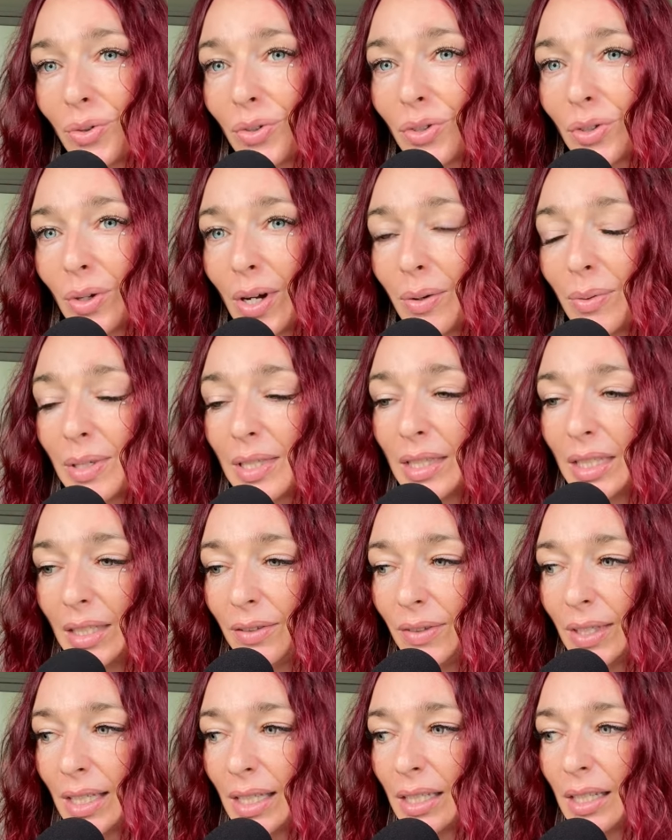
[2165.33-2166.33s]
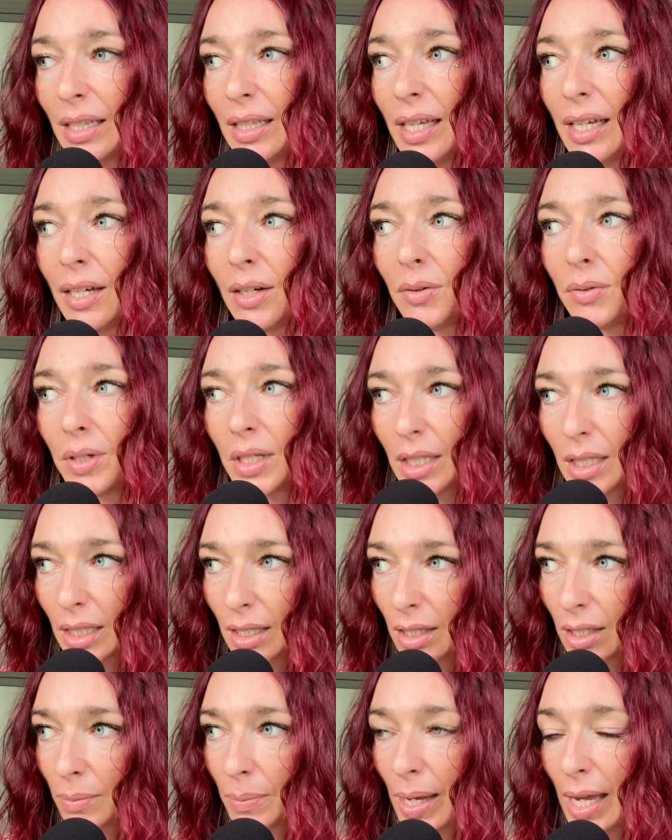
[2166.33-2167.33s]
So I was leaving like a really
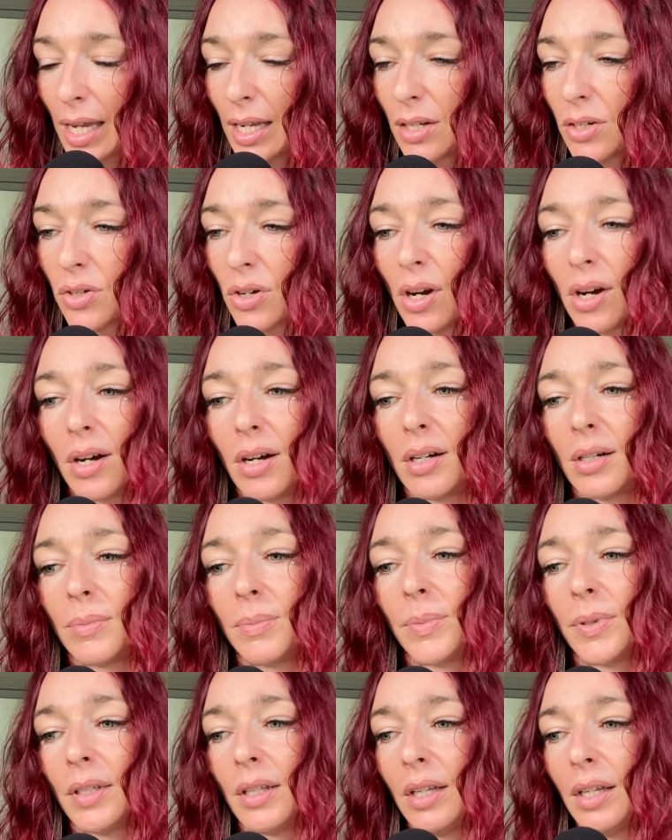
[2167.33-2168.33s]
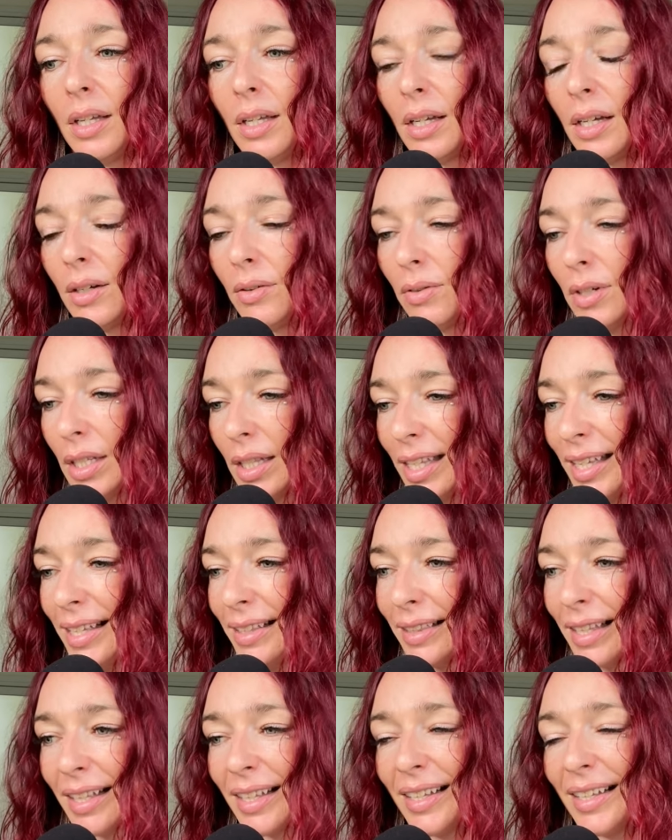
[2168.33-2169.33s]
good paying job, a really
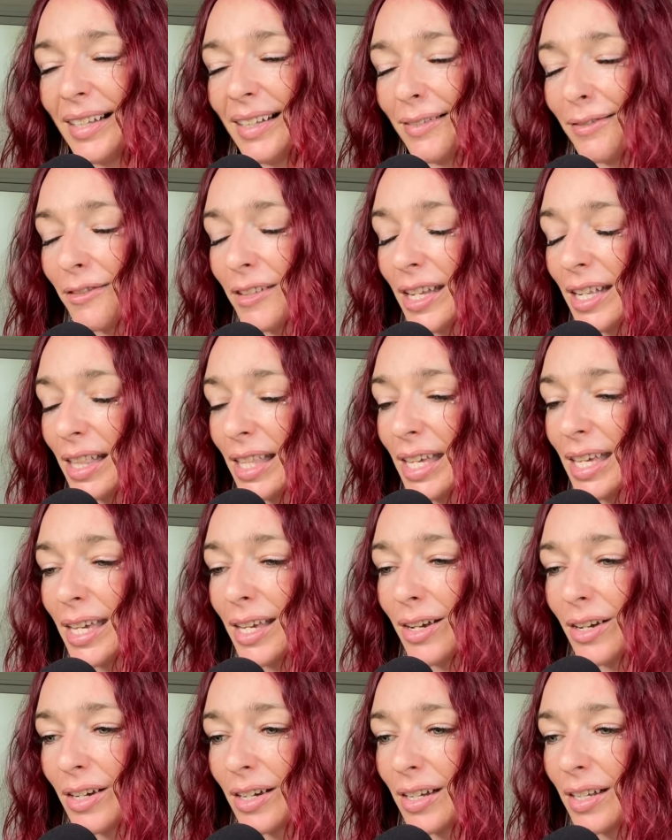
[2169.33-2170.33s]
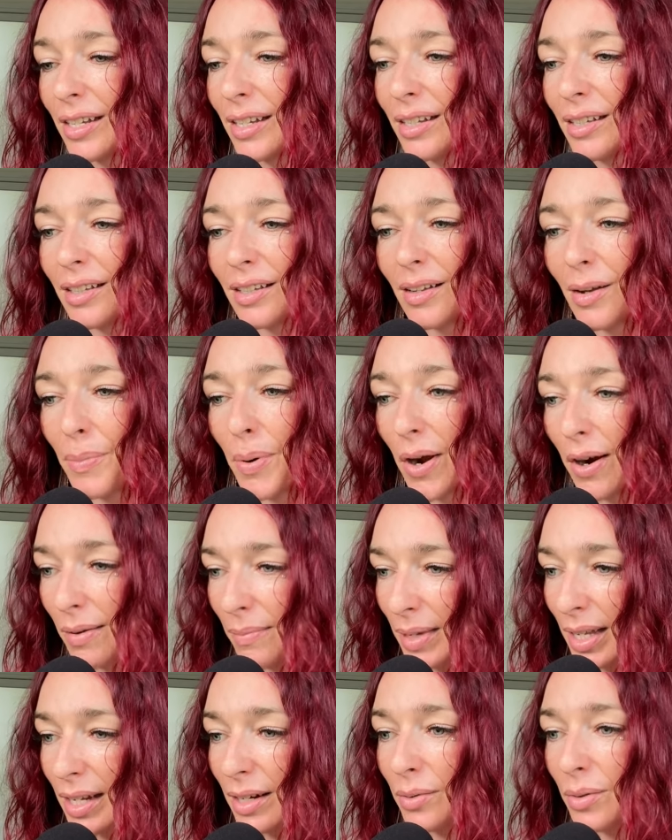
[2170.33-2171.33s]
like really good
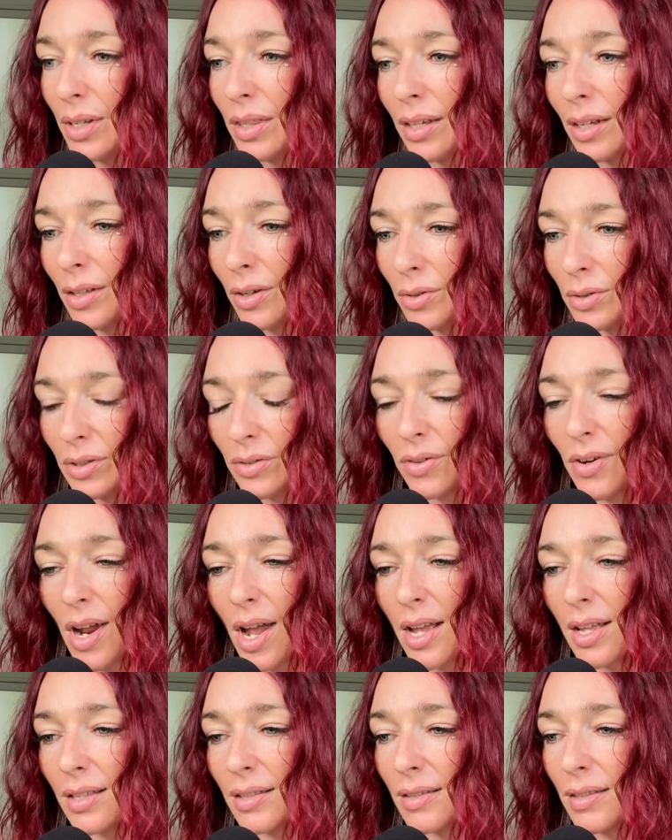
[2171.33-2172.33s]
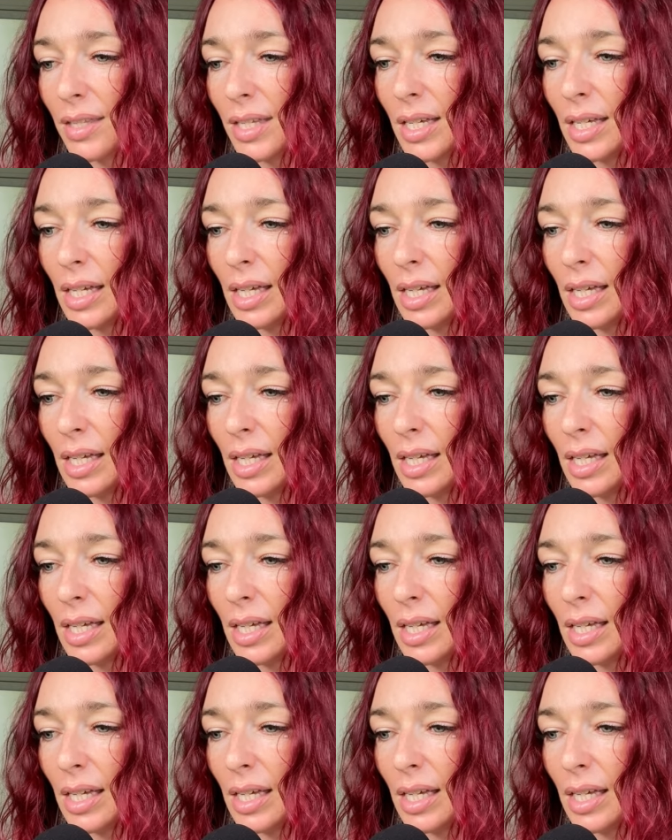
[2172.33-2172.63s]
apartment with a close friends,